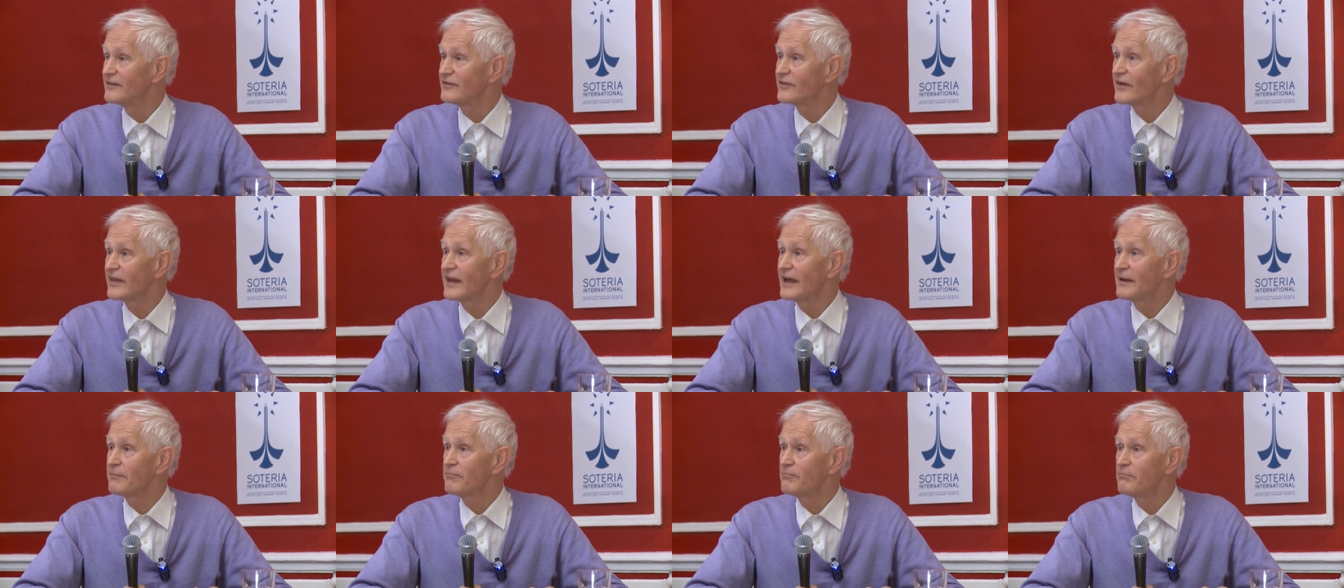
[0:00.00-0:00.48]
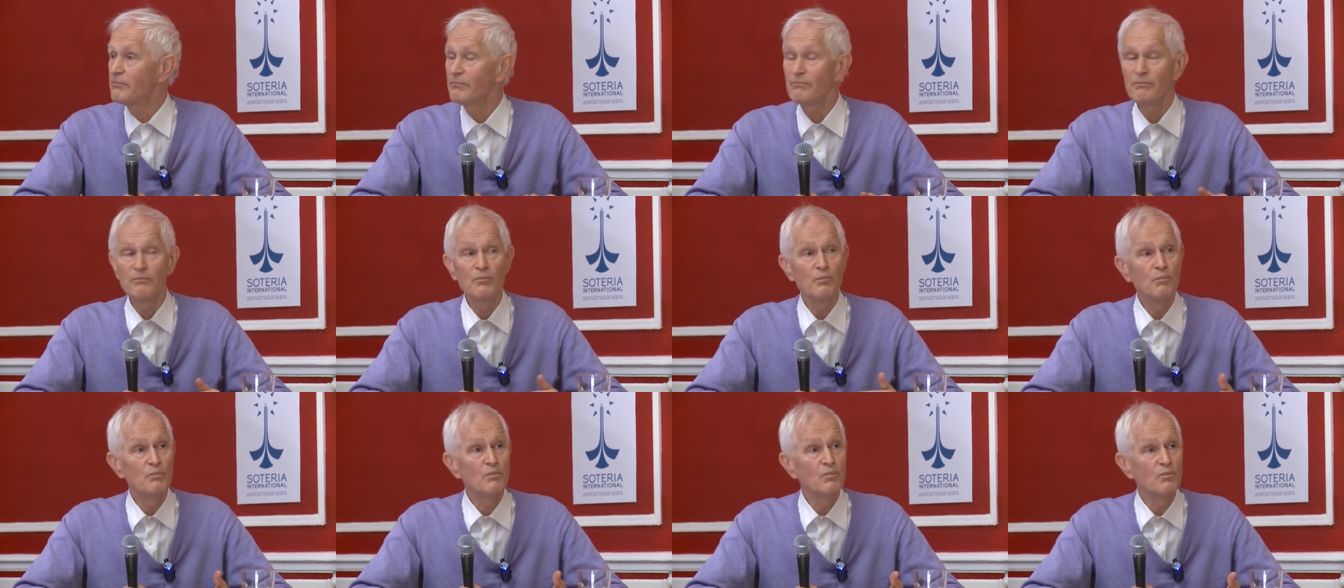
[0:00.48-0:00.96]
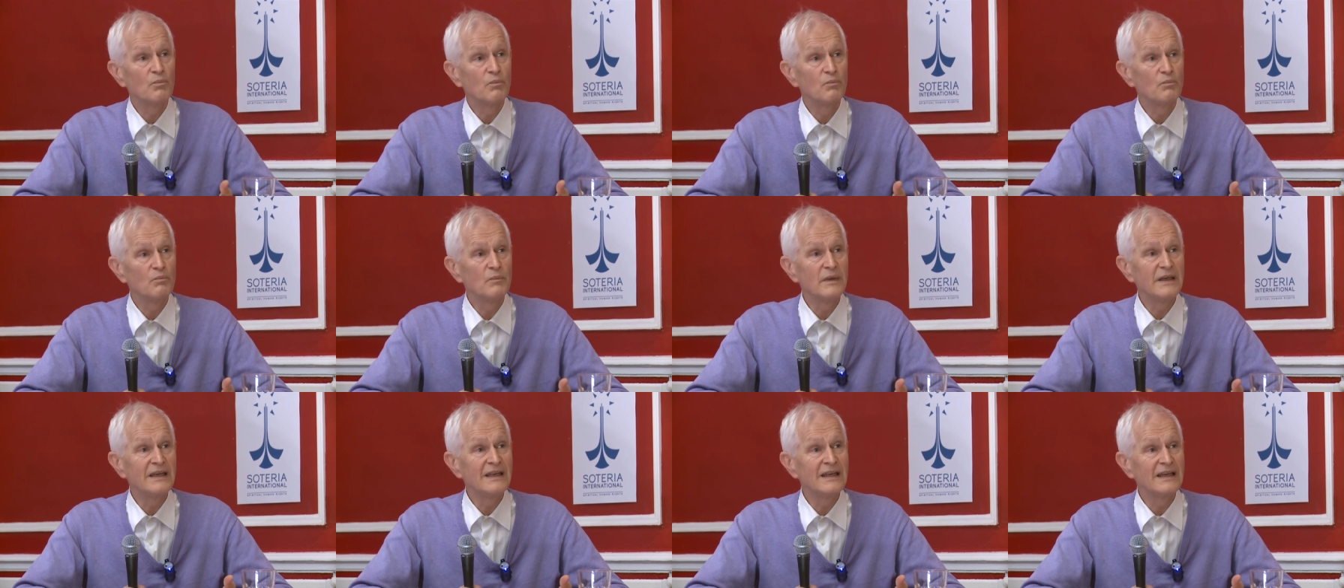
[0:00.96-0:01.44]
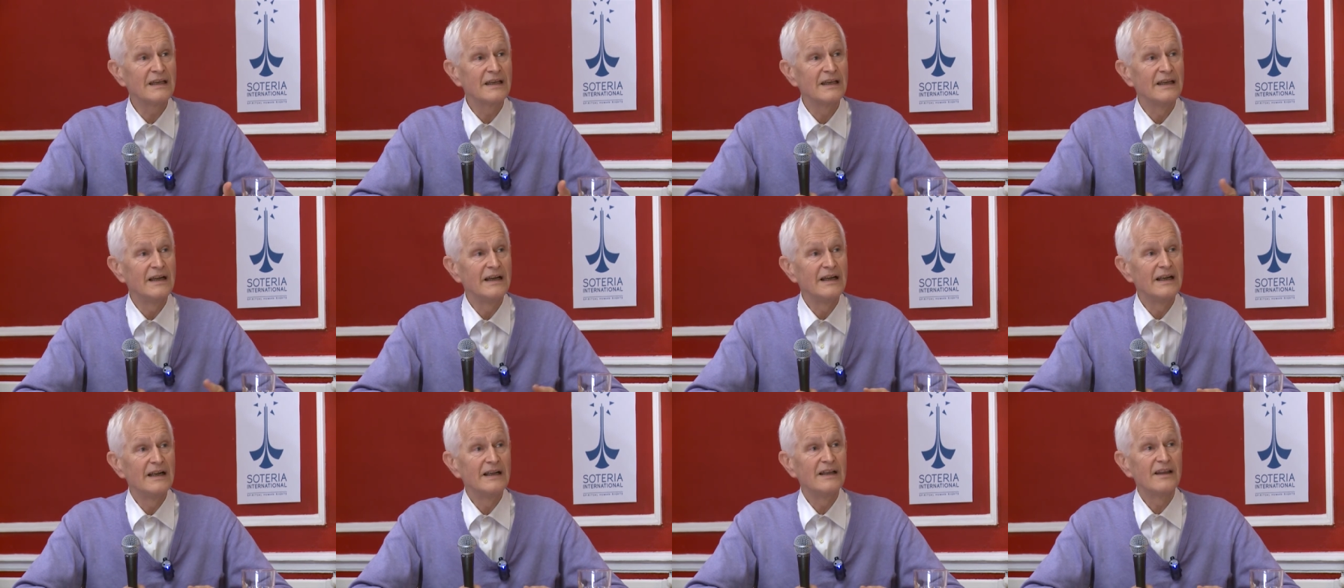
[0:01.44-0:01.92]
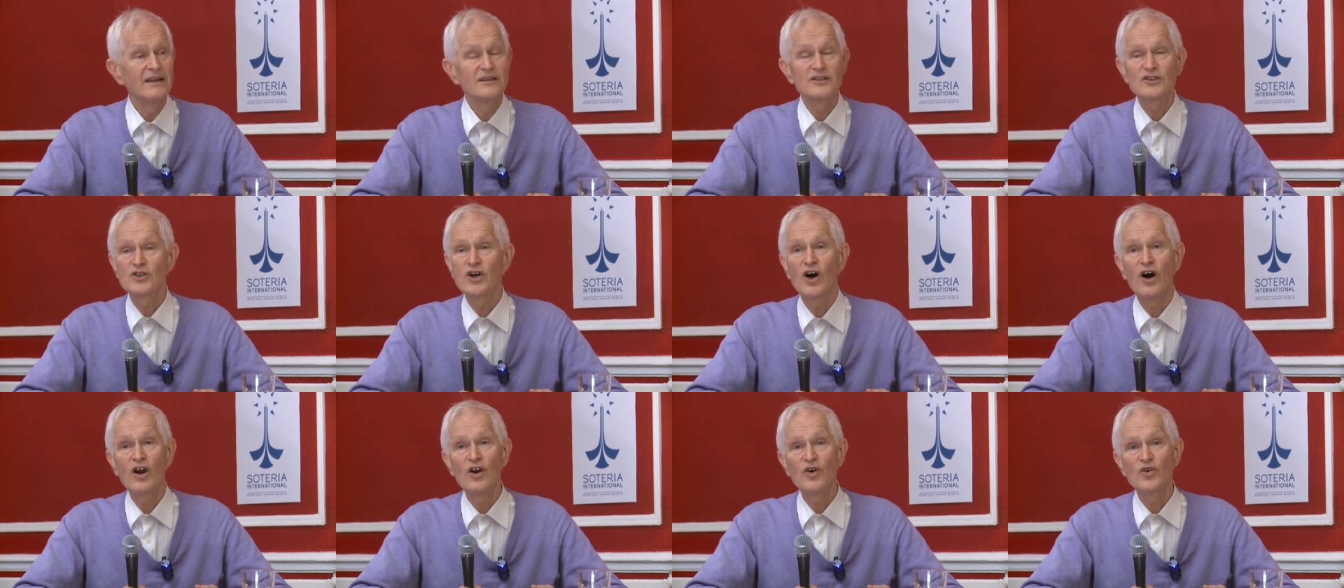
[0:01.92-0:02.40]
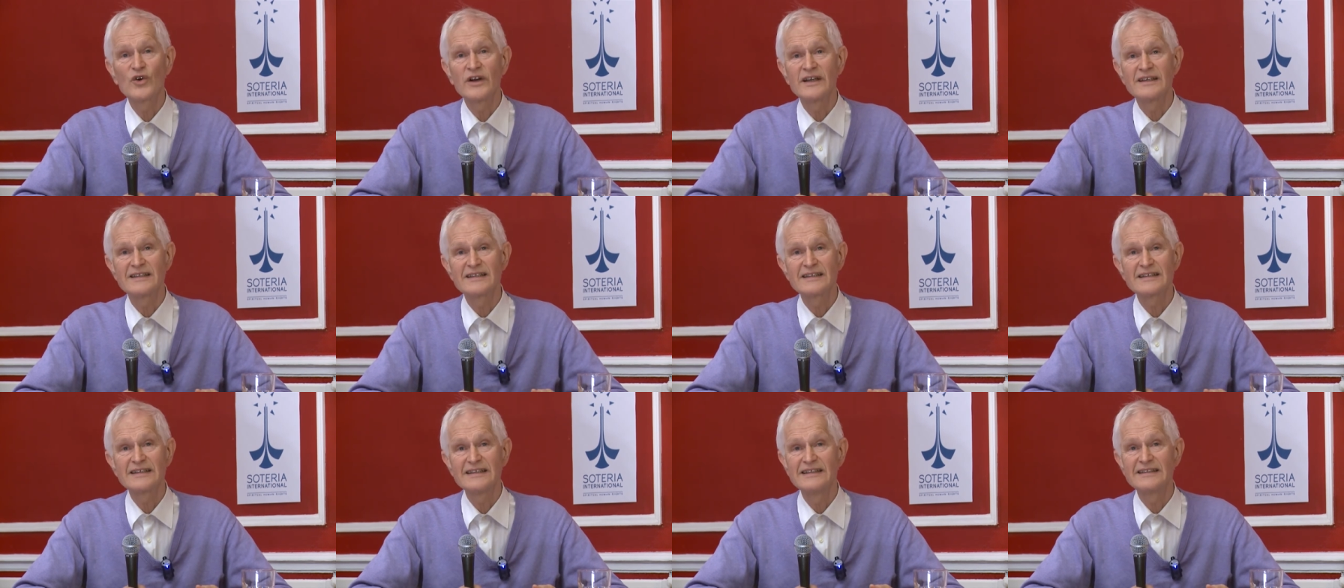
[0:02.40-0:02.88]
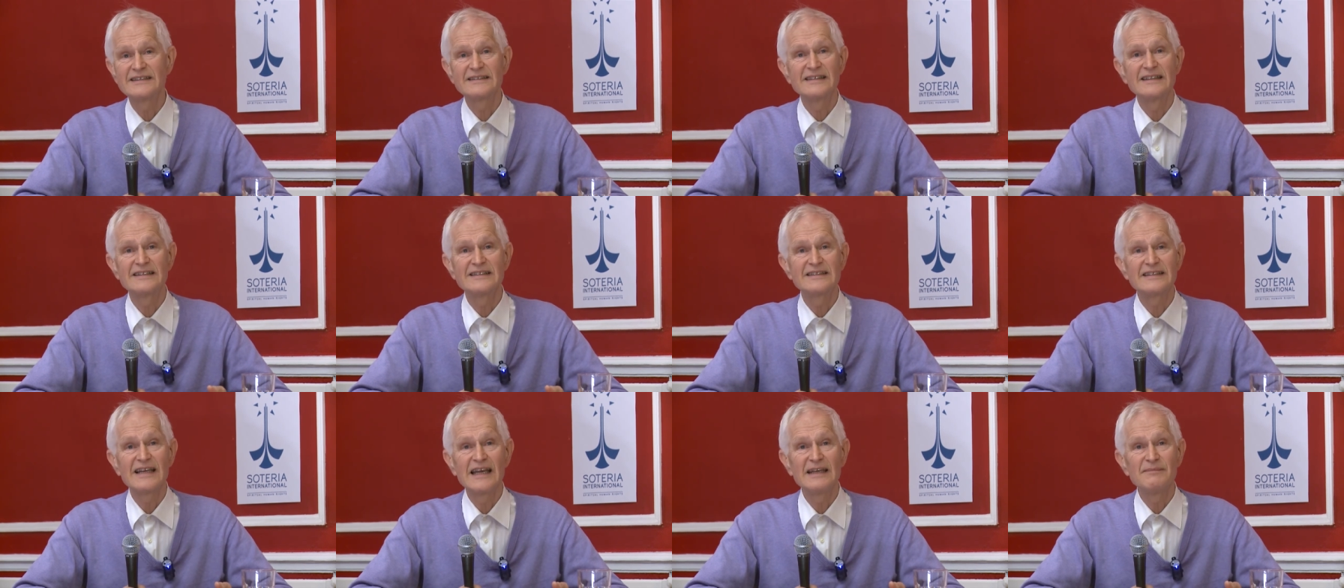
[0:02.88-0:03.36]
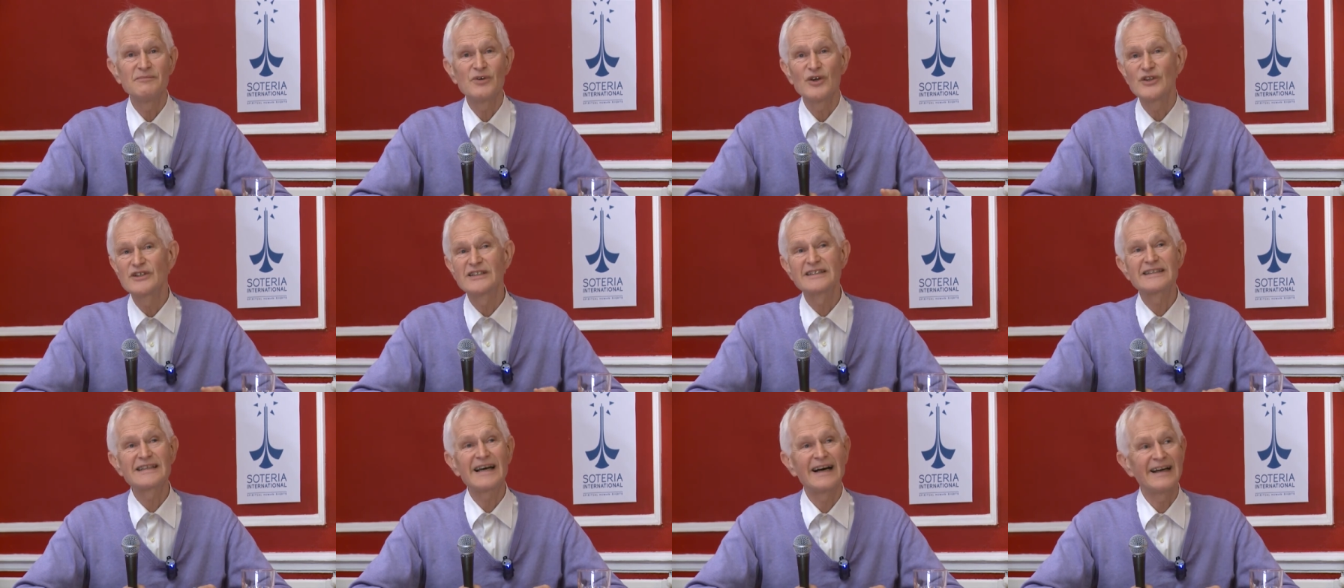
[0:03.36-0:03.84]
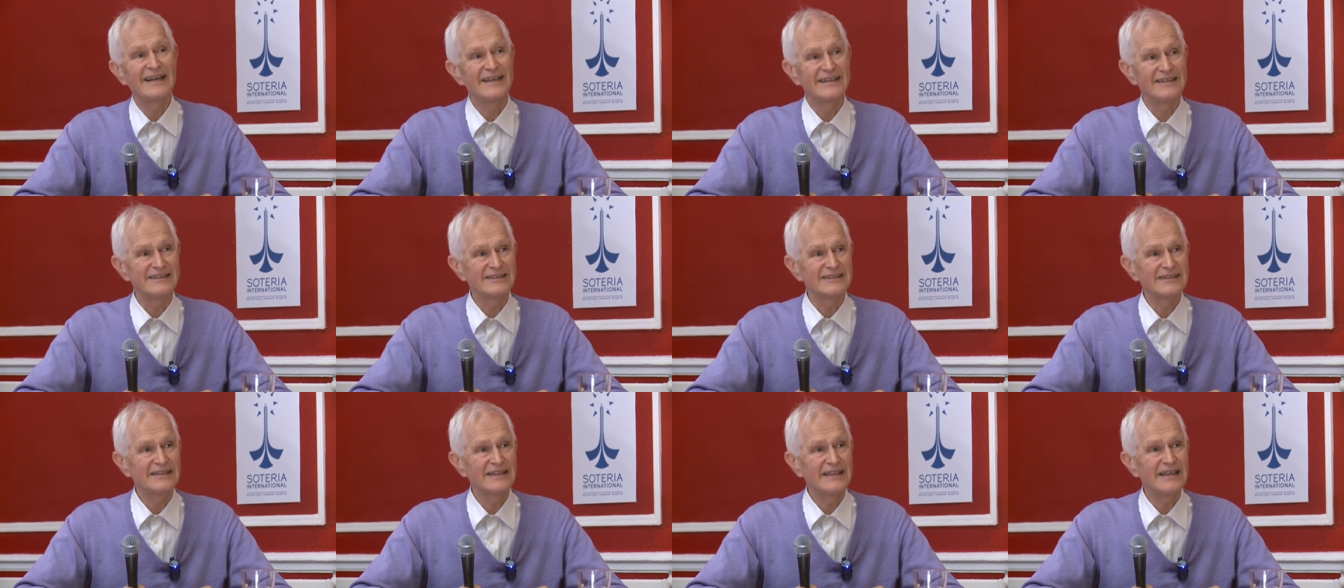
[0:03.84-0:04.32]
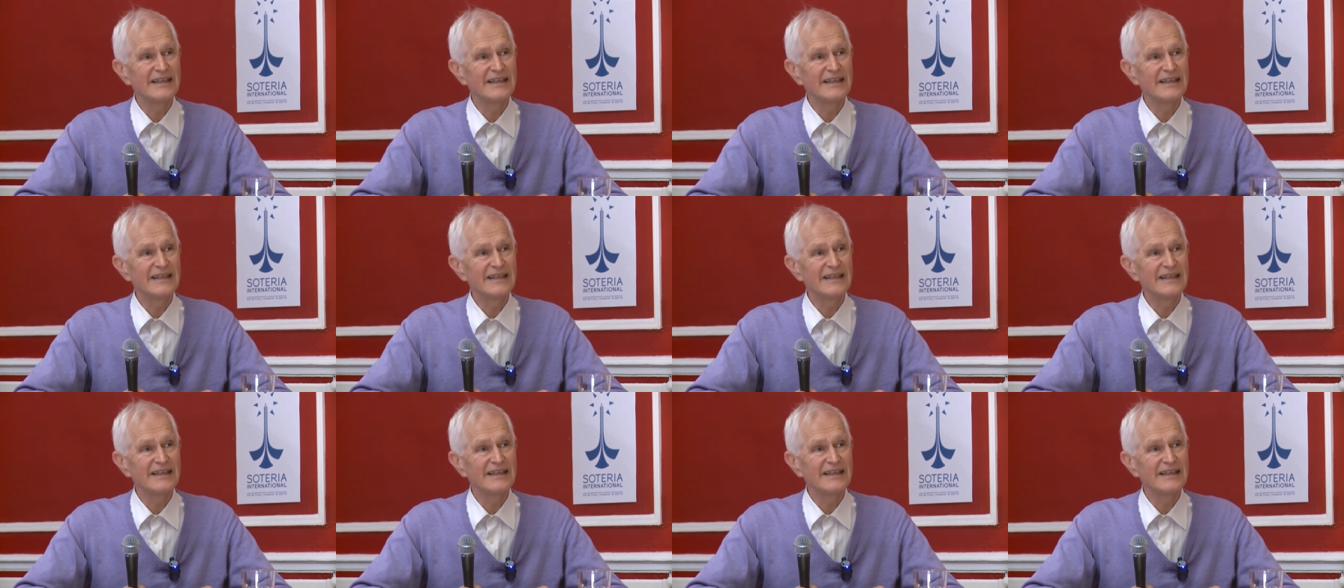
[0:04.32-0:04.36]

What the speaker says: For that meaning, tolerance is the same as science.